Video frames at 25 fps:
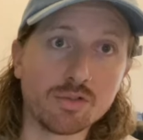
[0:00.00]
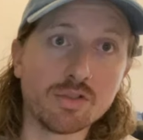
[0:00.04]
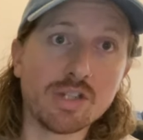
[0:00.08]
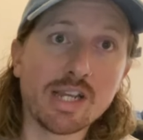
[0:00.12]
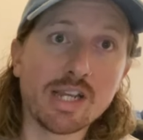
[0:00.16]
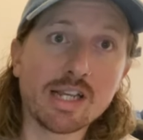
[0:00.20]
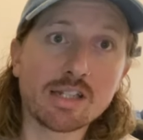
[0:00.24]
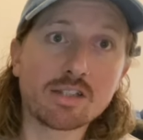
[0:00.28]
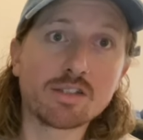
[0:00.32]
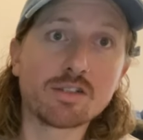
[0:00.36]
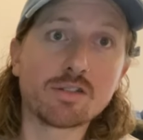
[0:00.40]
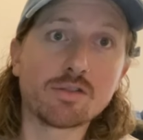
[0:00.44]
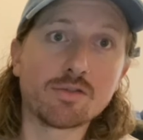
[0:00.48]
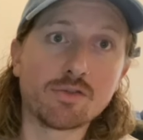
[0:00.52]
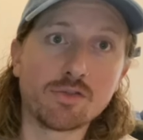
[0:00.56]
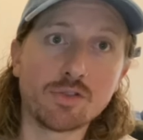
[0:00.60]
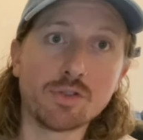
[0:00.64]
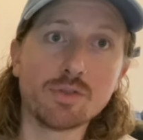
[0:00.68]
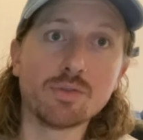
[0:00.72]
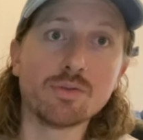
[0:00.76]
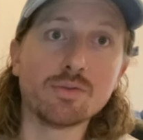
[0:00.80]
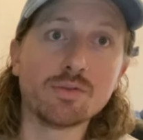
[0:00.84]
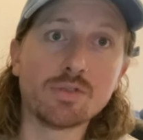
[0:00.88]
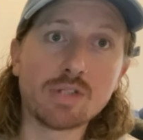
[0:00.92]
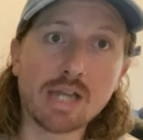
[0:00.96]
next
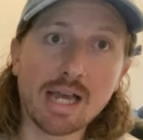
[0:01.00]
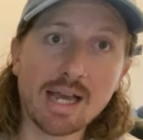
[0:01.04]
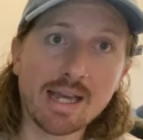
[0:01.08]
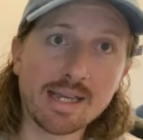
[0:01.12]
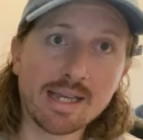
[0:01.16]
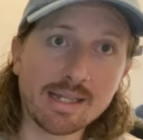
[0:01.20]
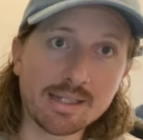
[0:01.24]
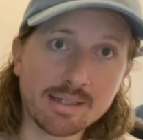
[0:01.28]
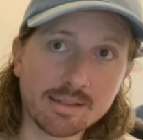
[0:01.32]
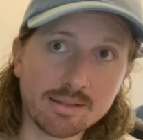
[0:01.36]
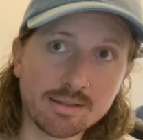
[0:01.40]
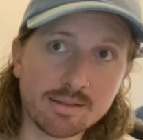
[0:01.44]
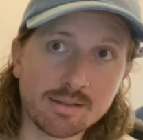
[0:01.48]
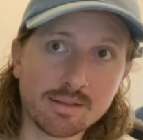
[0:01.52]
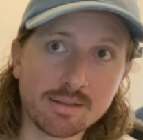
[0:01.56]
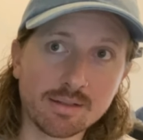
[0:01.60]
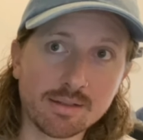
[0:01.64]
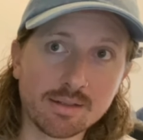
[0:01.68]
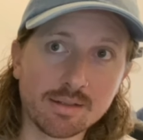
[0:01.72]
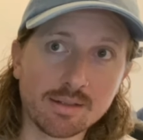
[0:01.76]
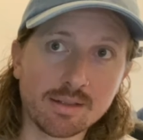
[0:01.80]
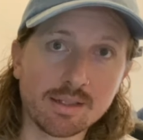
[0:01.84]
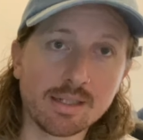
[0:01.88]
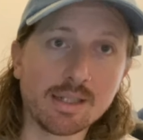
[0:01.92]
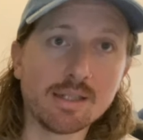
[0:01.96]
few days
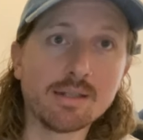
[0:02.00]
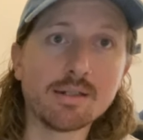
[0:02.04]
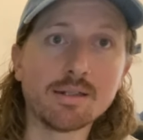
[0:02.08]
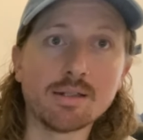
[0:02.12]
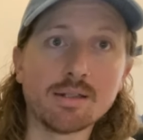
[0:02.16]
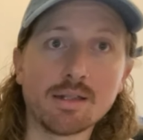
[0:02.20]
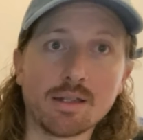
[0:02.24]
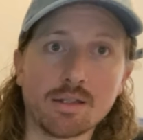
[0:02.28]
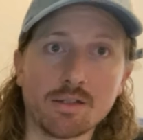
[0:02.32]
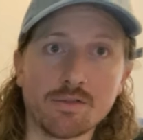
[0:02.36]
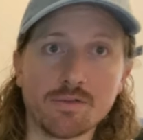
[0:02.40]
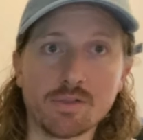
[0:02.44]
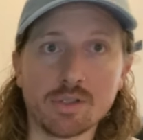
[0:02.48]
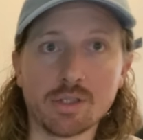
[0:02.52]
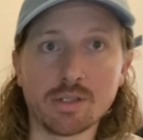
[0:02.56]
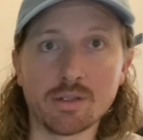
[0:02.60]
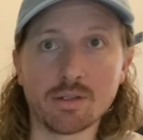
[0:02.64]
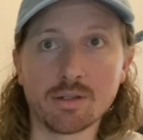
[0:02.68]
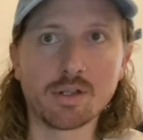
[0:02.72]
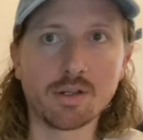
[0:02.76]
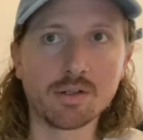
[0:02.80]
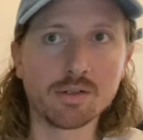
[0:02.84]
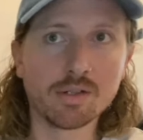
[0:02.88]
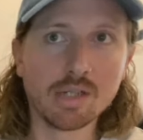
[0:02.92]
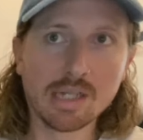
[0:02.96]
in another
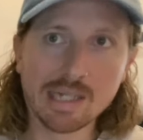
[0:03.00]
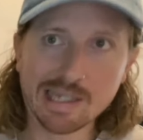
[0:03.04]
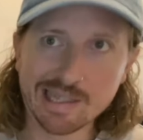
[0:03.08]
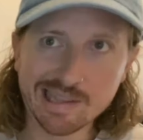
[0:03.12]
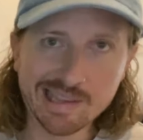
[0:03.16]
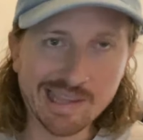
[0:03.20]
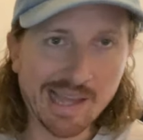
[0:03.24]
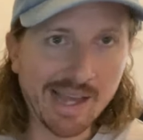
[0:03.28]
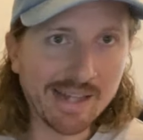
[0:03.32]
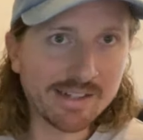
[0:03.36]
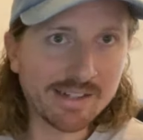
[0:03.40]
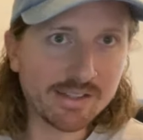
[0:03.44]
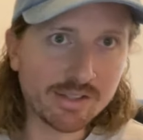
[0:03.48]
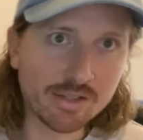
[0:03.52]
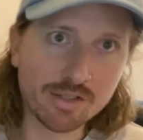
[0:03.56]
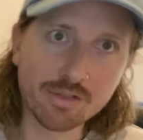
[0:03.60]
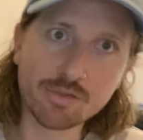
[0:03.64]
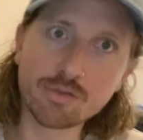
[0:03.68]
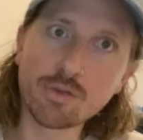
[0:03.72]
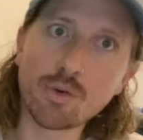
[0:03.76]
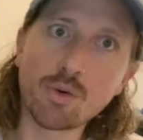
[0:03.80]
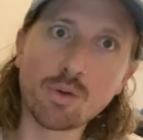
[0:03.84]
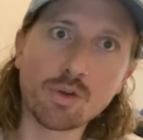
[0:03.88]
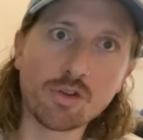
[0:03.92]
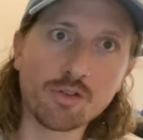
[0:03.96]
video. That's the
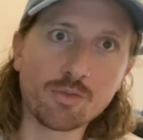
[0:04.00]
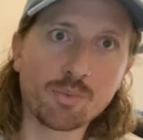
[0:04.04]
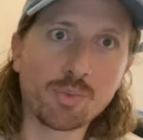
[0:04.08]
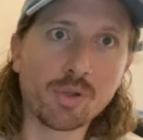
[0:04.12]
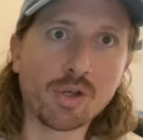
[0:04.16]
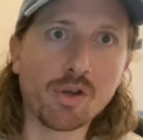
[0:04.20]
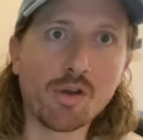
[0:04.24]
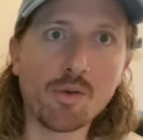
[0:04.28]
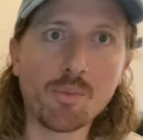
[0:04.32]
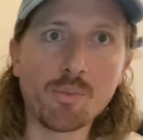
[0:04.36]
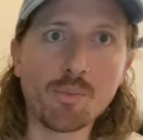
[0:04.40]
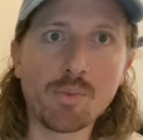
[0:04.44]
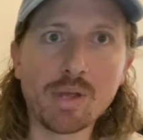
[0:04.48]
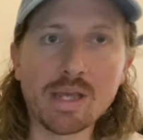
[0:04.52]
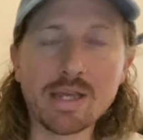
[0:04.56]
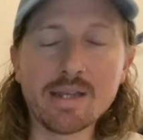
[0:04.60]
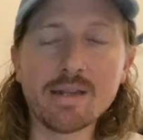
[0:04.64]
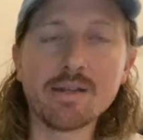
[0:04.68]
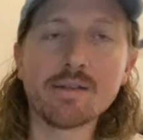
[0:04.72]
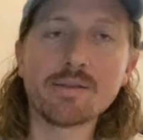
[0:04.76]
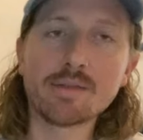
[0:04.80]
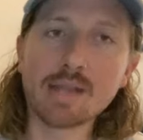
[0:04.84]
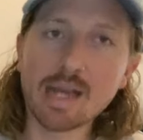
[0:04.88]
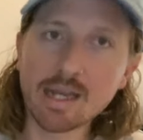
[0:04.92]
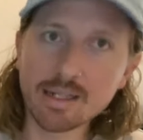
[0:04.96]
fall of Phnom
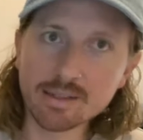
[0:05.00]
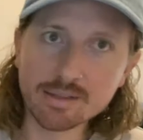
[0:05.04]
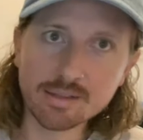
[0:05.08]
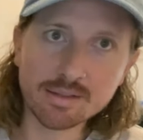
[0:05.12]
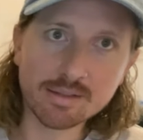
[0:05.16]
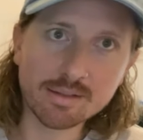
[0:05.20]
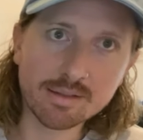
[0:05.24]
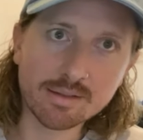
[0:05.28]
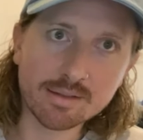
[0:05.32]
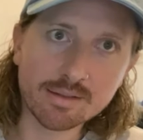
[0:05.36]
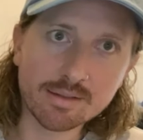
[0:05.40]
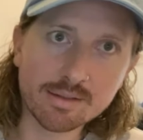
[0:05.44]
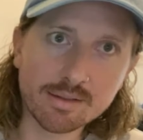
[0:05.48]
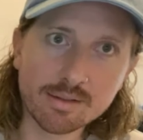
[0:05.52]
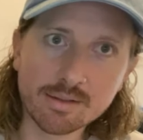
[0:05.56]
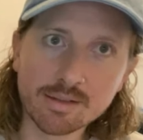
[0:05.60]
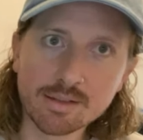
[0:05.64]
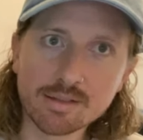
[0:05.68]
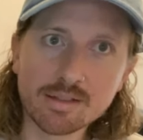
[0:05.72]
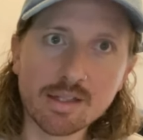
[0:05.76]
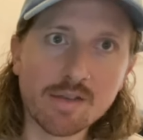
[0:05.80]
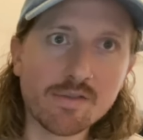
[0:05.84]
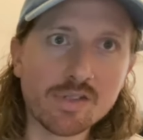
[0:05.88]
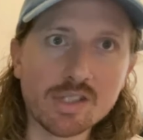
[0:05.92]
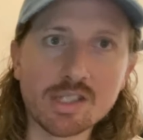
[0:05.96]
Penh. That's the
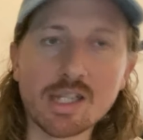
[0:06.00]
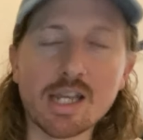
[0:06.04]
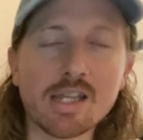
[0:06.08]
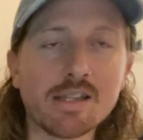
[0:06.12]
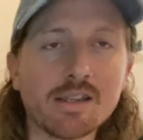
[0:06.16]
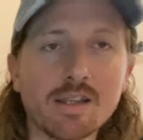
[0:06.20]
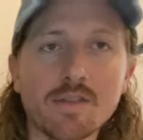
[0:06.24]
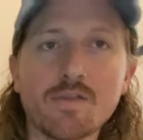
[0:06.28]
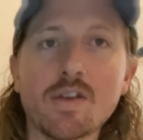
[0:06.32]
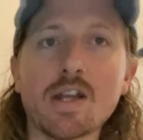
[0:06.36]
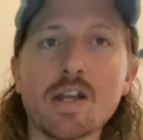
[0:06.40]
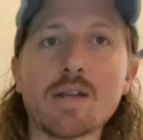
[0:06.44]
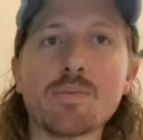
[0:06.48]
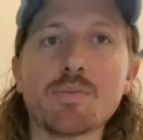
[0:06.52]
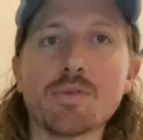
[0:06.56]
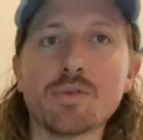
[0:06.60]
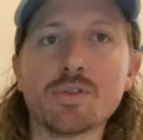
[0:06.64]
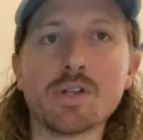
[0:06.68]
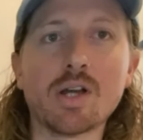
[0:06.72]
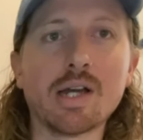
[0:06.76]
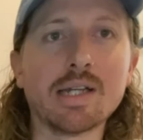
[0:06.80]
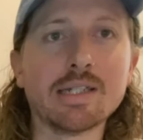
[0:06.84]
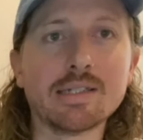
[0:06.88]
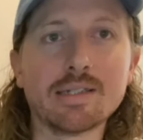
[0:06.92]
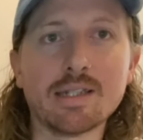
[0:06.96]
17th of April
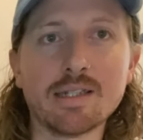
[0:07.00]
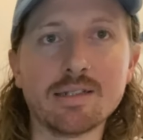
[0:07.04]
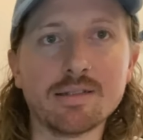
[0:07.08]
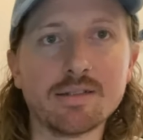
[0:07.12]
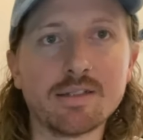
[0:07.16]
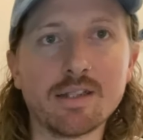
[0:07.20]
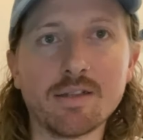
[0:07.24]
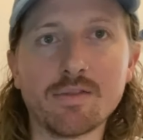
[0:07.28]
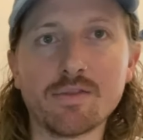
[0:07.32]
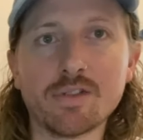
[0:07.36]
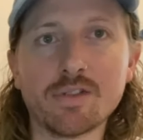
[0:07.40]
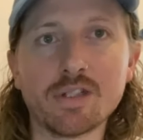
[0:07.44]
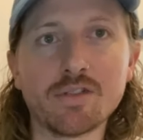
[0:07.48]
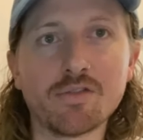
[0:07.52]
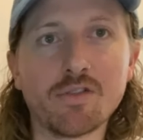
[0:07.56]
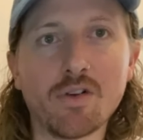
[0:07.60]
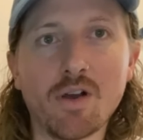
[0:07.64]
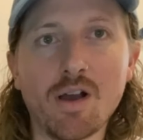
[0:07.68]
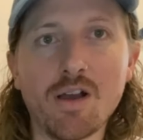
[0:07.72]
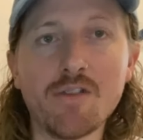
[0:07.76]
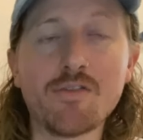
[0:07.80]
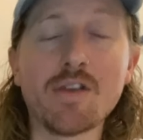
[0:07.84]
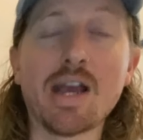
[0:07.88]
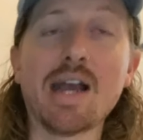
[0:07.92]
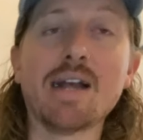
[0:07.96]

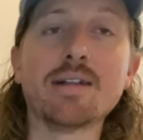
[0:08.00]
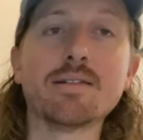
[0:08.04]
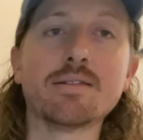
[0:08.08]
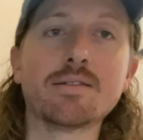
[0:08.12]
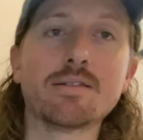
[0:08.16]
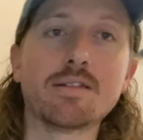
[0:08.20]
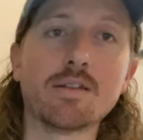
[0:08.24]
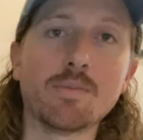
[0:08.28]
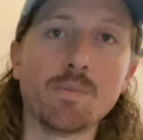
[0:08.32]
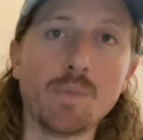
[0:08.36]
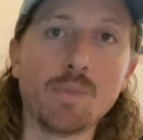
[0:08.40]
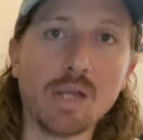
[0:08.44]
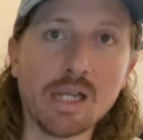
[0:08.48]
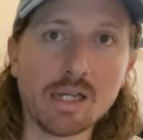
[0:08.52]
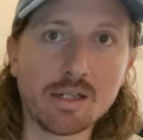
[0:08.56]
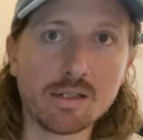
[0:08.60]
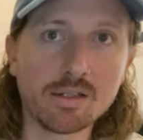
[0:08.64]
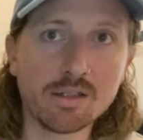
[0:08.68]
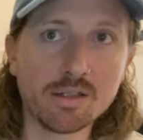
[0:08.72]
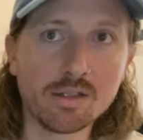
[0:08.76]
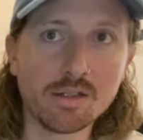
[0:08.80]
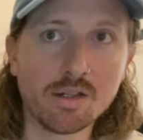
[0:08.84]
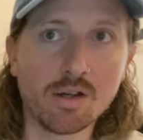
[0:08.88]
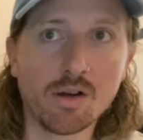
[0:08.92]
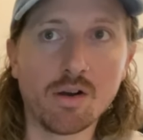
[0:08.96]
1975 as
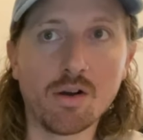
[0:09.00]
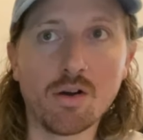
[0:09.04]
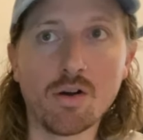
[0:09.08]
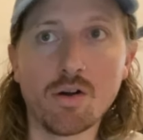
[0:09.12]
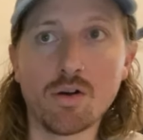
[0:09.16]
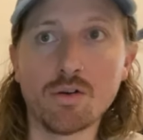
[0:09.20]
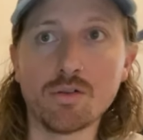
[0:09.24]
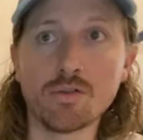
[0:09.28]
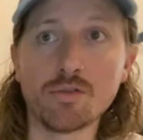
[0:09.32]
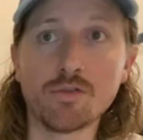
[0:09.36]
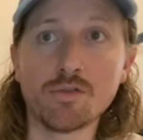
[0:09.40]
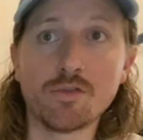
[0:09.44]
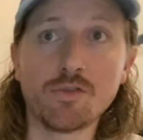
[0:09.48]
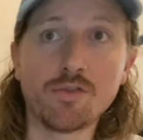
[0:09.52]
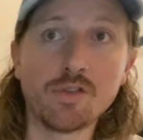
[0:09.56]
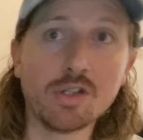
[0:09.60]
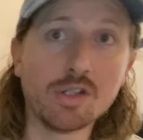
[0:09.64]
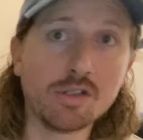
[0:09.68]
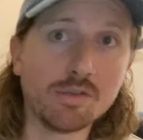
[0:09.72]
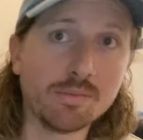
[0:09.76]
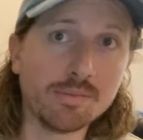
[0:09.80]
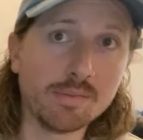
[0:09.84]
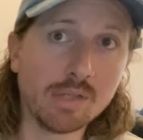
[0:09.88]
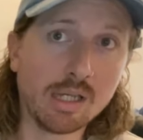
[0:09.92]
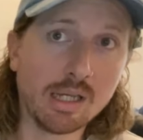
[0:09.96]
depicted on
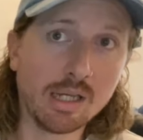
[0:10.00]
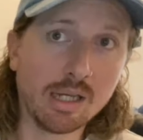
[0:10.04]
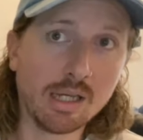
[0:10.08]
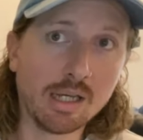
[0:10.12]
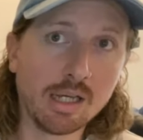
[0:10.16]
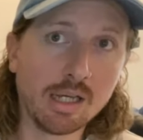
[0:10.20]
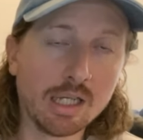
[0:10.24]
film.